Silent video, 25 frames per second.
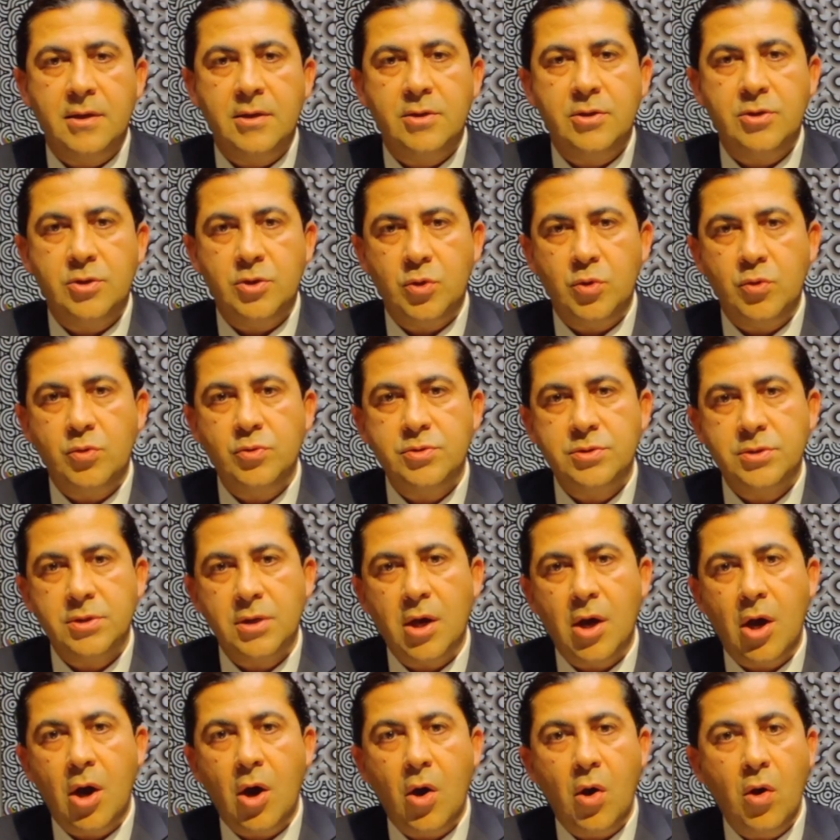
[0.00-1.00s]
use
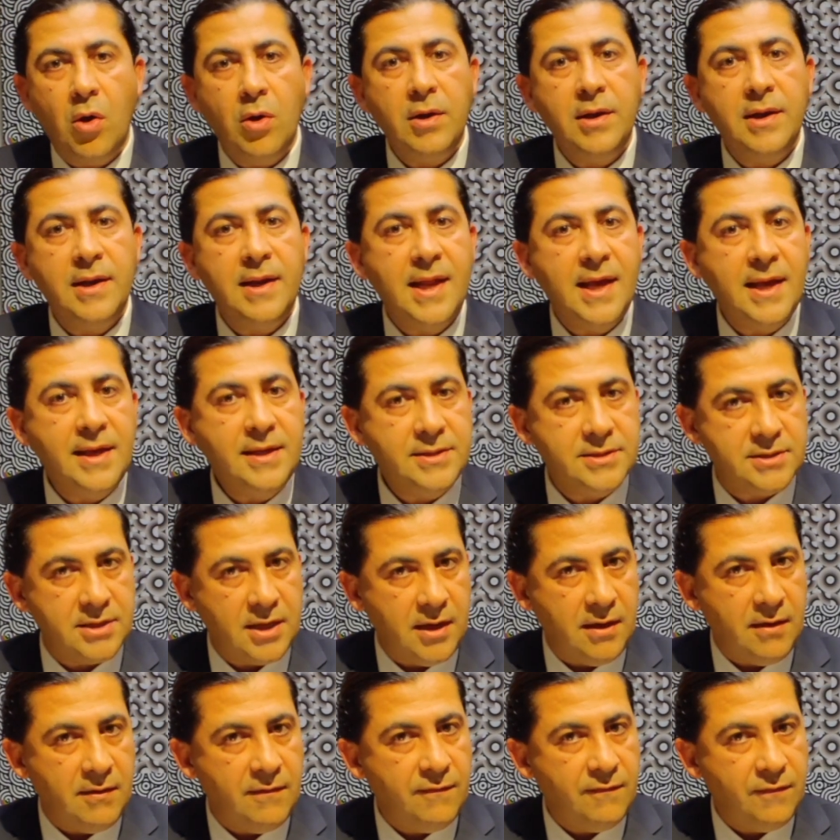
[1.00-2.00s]
all
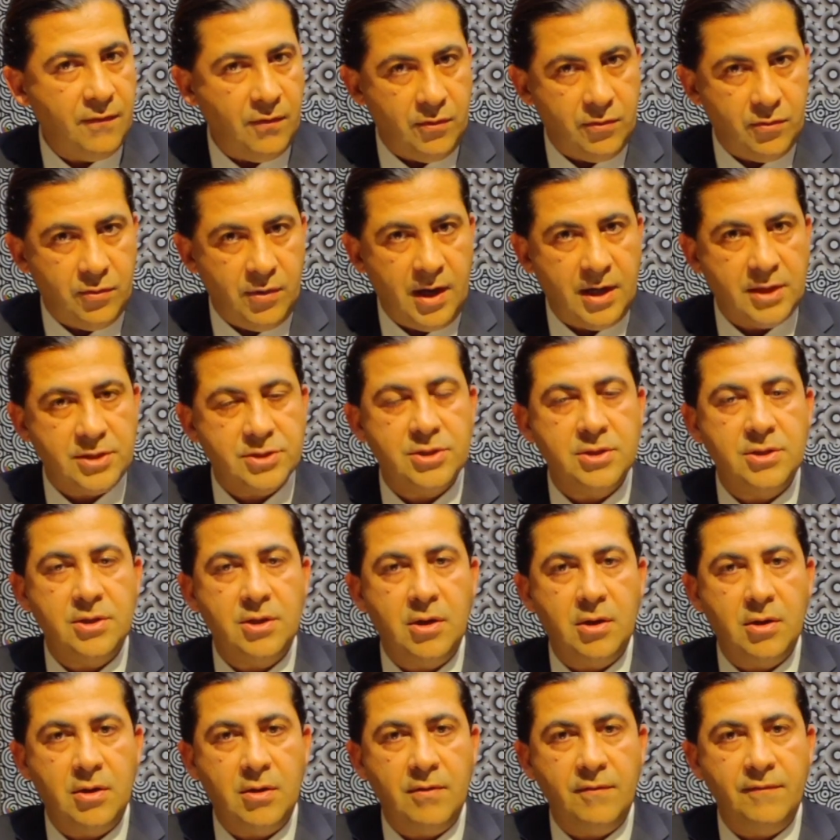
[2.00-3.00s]
laser for
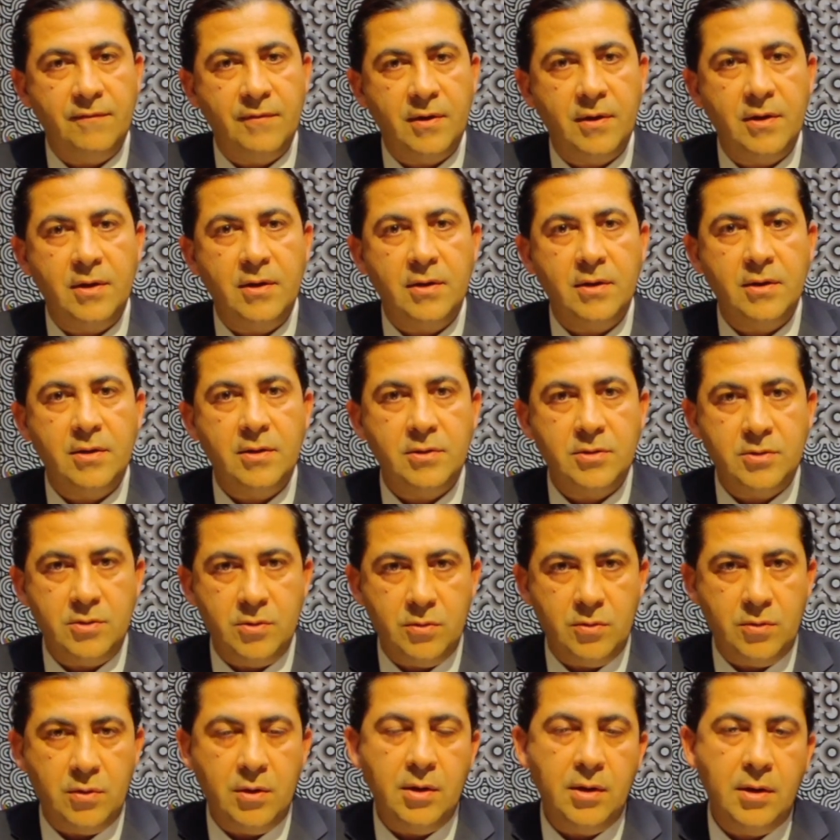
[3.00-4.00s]
correction of
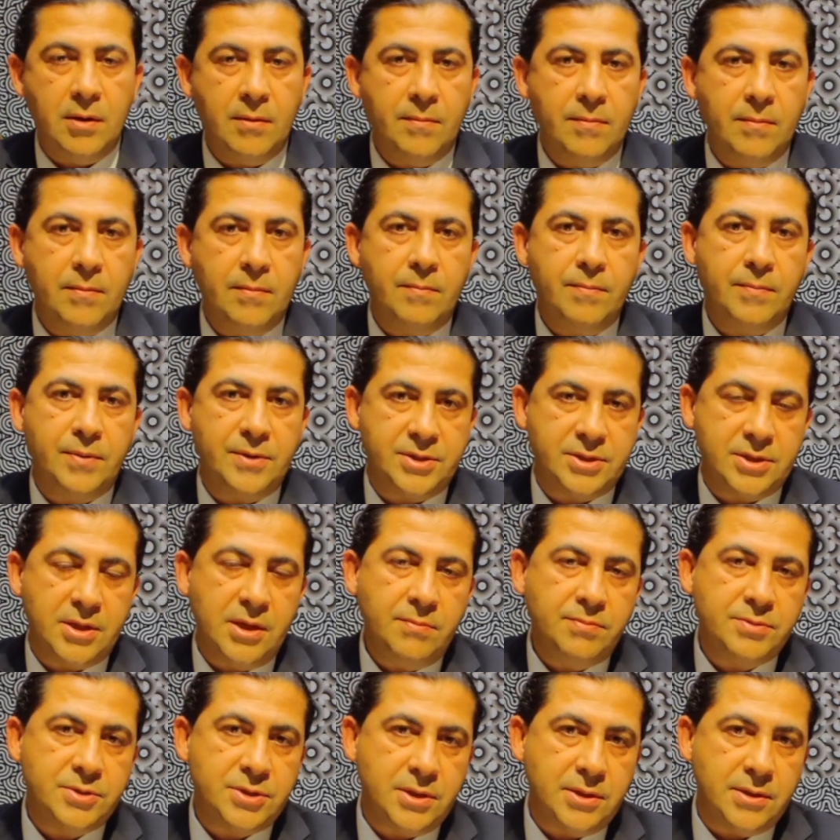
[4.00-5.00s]
your
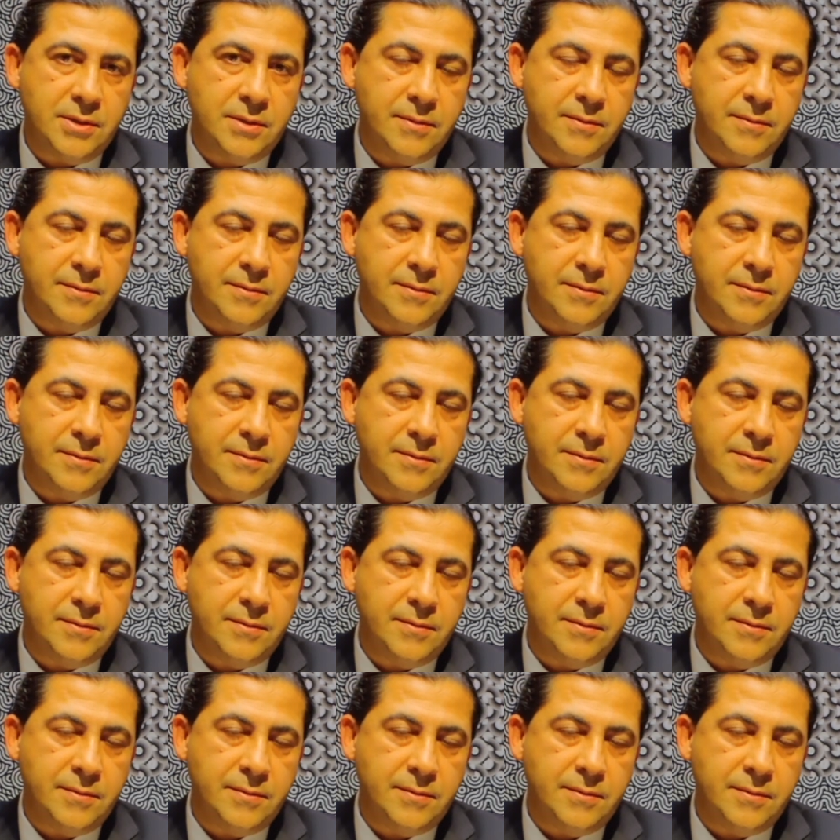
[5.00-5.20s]
prescription.